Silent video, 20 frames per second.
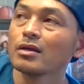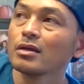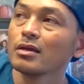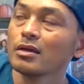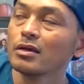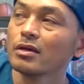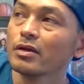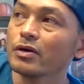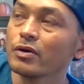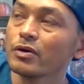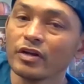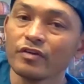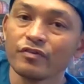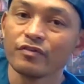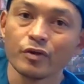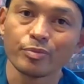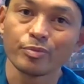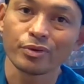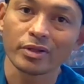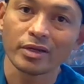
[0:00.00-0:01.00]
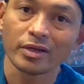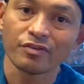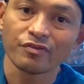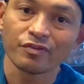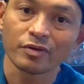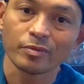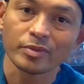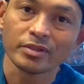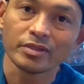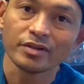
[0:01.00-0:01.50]
you know and if you play
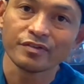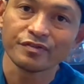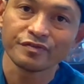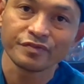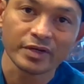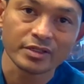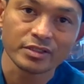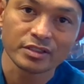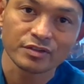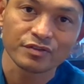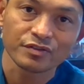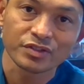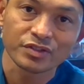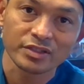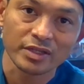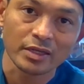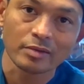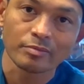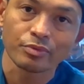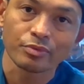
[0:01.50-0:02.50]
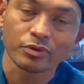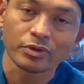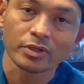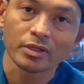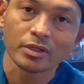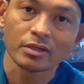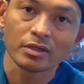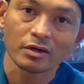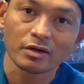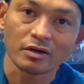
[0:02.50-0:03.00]
from a defensive
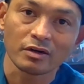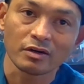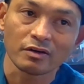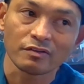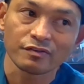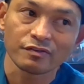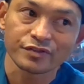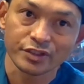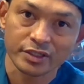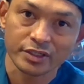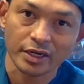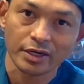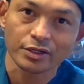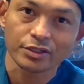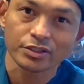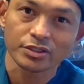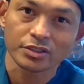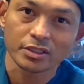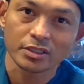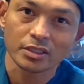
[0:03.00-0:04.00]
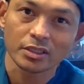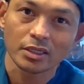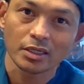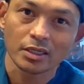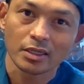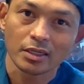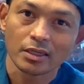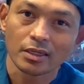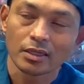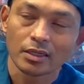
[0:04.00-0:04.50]
standpoint of scarcity
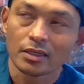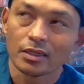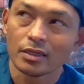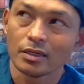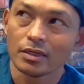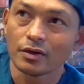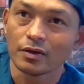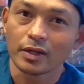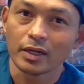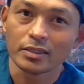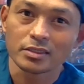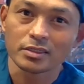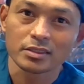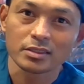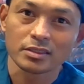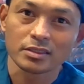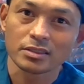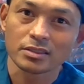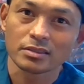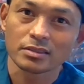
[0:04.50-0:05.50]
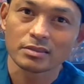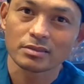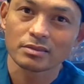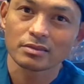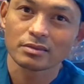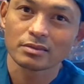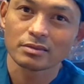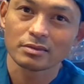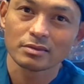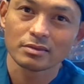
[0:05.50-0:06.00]
you know that's
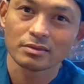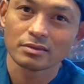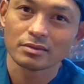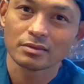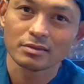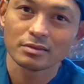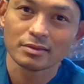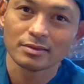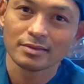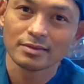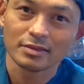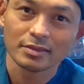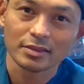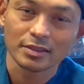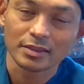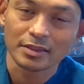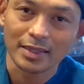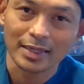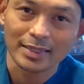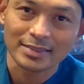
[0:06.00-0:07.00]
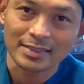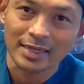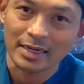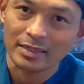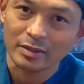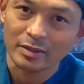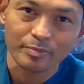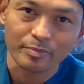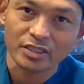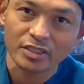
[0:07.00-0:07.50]
that's not
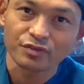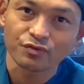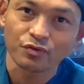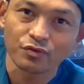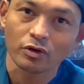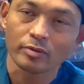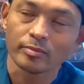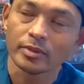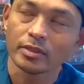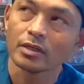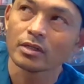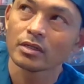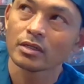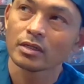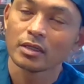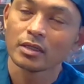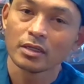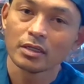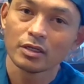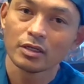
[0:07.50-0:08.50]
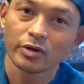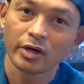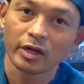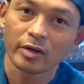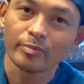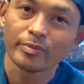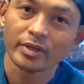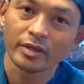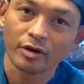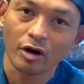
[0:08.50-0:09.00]
the best formula. You got to
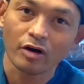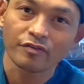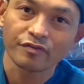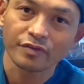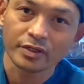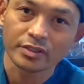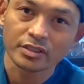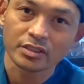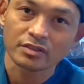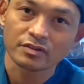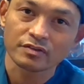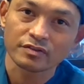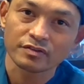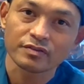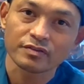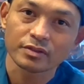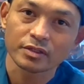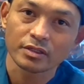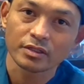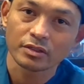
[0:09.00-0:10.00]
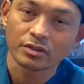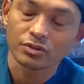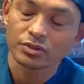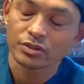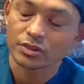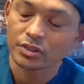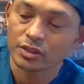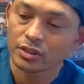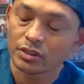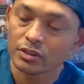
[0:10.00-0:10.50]
be offensive, you know.
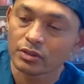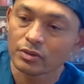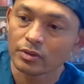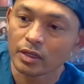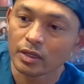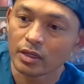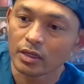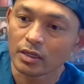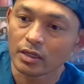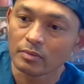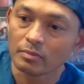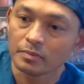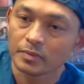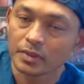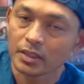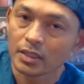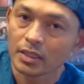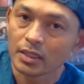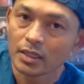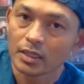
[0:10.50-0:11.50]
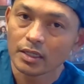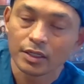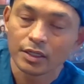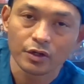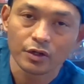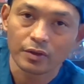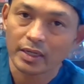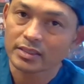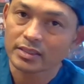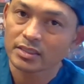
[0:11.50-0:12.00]
So, um, you
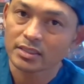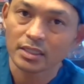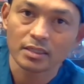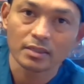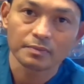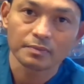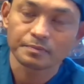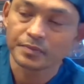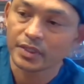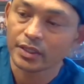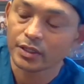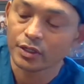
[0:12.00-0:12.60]
know, that's it. You